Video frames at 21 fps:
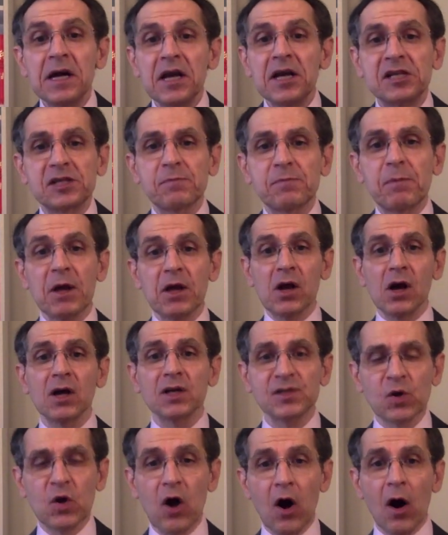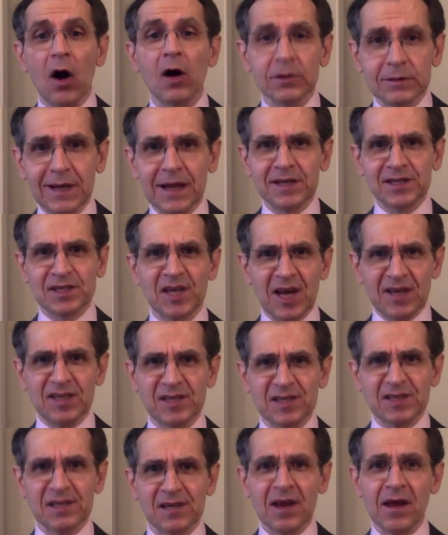it's because gold
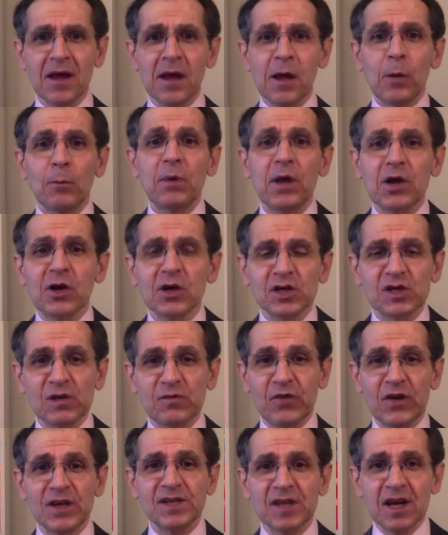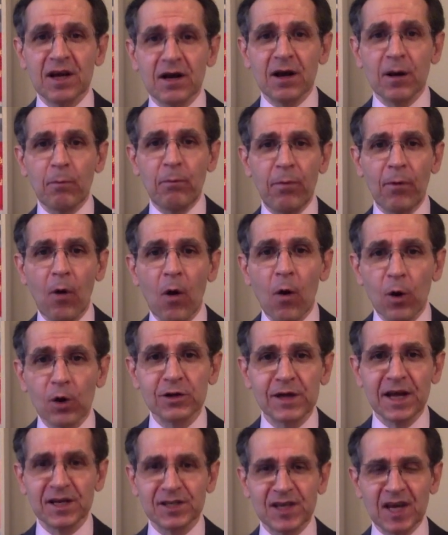exists because physical
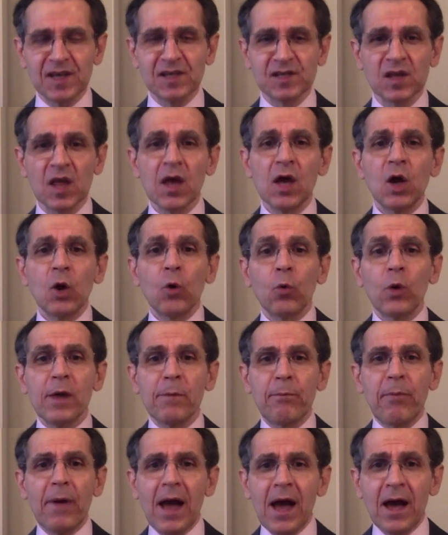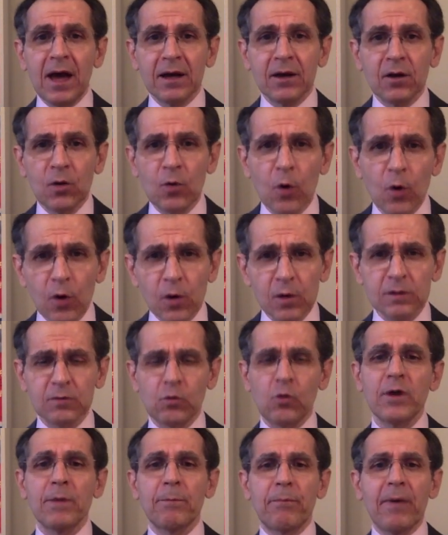gold exists we ban
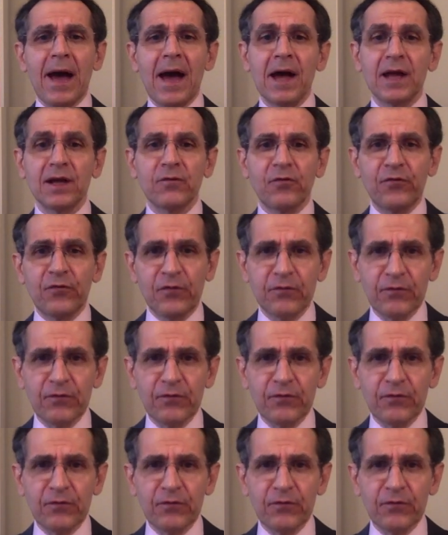gold we ban